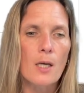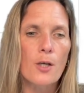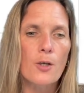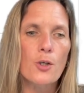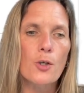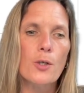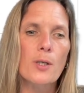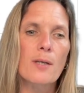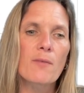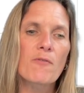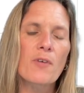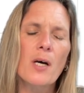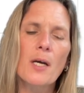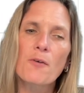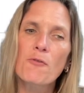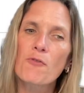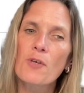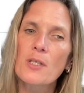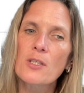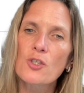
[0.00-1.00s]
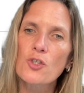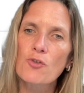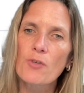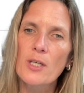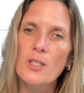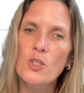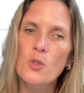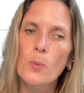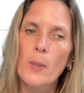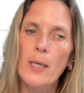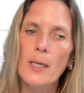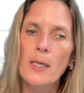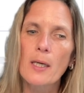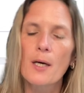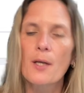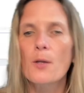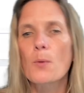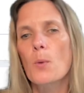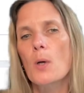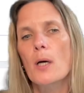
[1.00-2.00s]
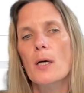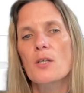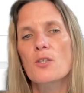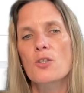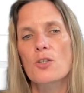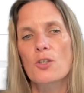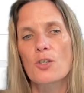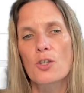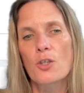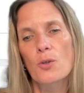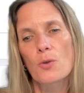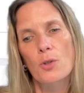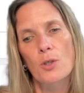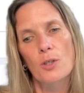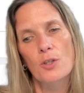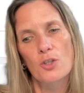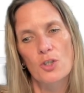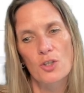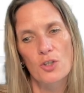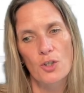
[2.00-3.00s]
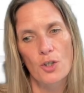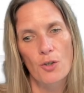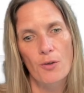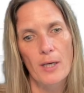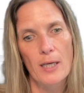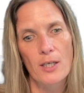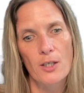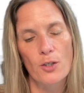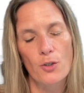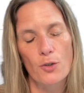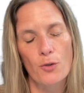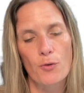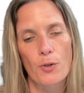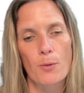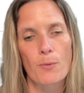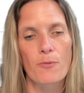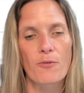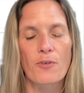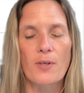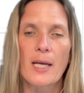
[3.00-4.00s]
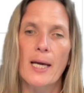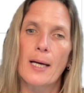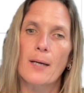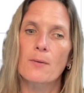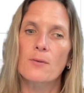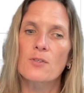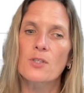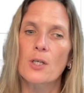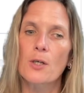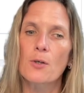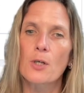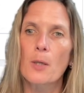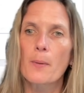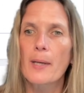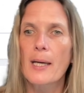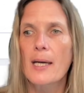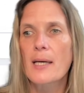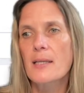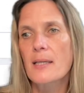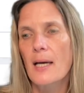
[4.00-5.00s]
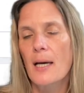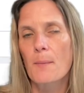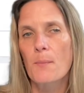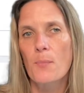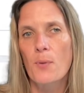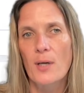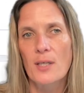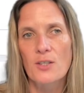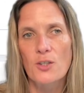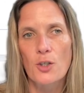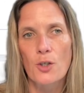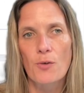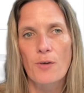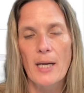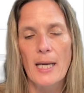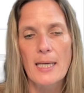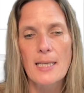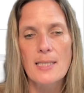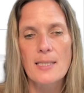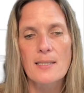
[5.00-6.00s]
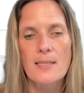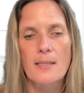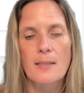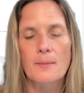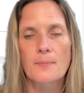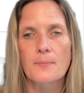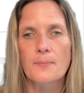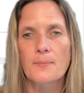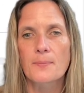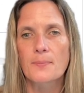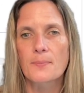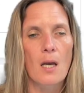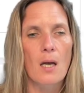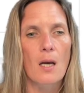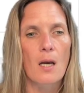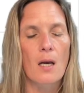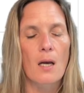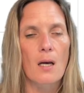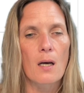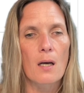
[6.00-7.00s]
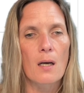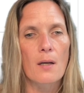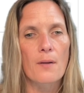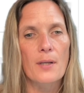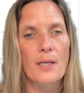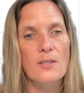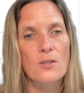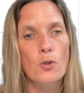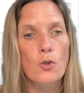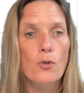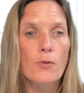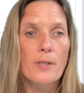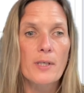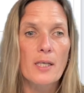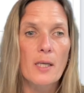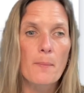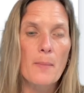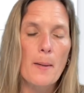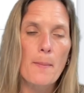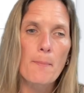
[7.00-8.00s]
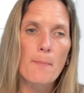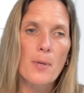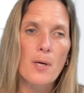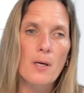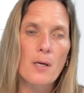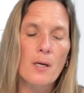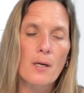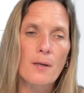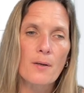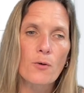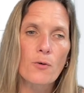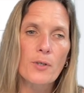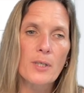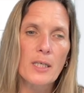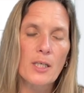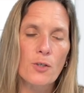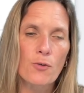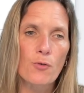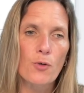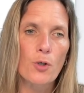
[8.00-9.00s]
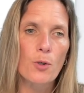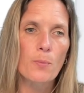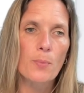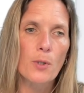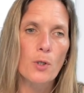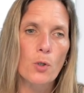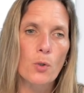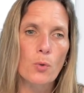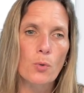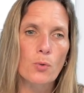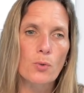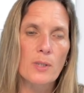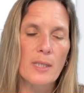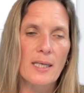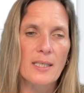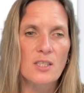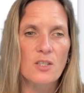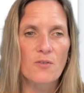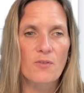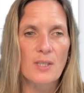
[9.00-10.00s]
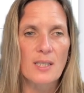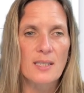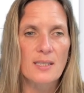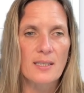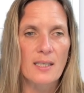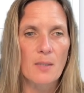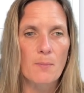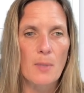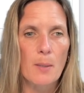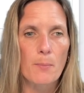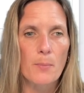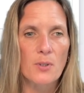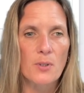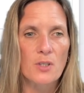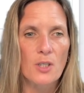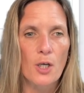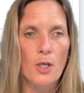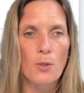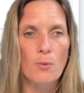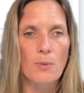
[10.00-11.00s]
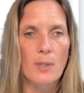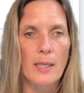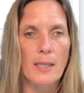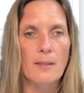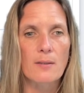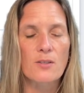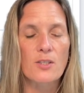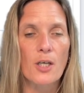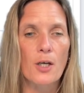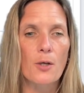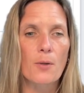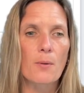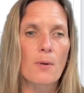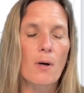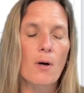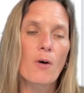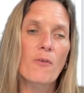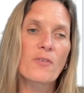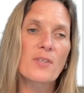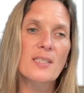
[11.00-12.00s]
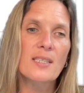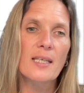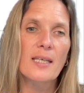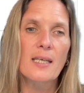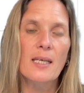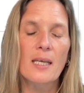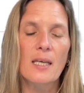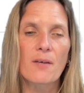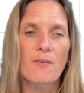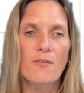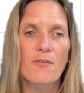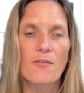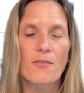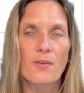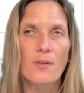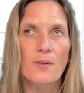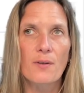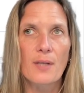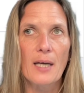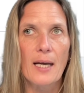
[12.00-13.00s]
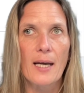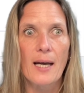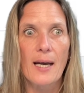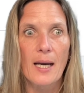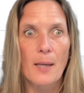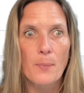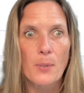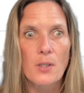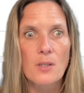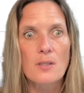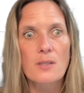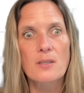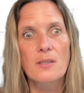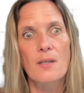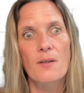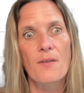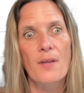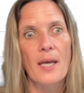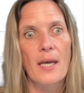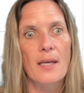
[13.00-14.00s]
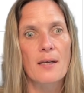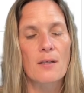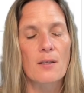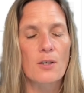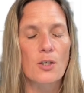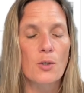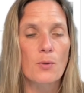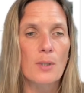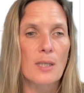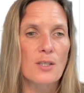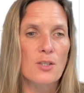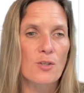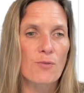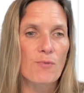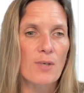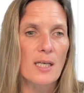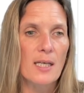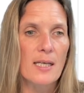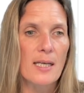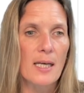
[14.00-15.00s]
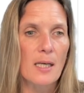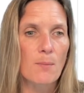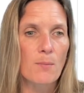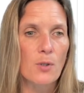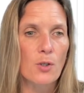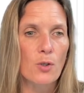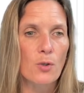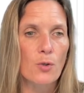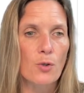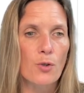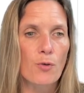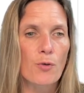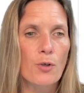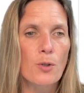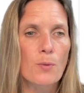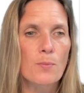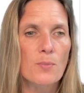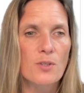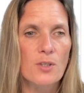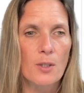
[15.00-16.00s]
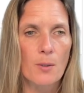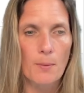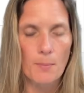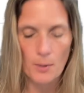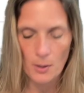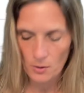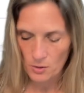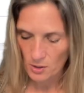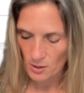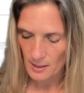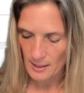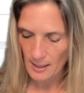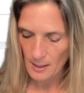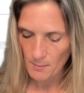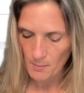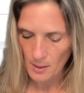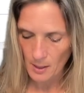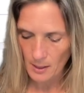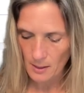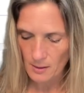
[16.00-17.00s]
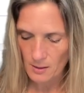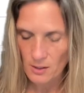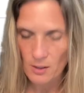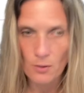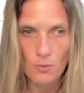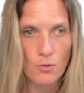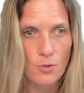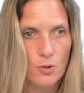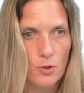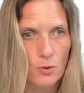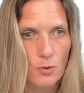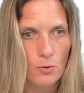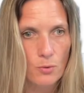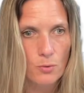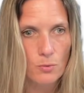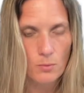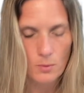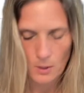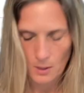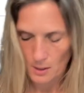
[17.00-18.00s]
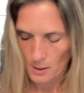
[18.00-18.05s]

You can invite friends straight away, otherwise you can just create your group for now. So go ahead and press create. There's already a member, already a group called SVC members only. So obviously if that happens, then you need to rename your group. So I'm going to name mine social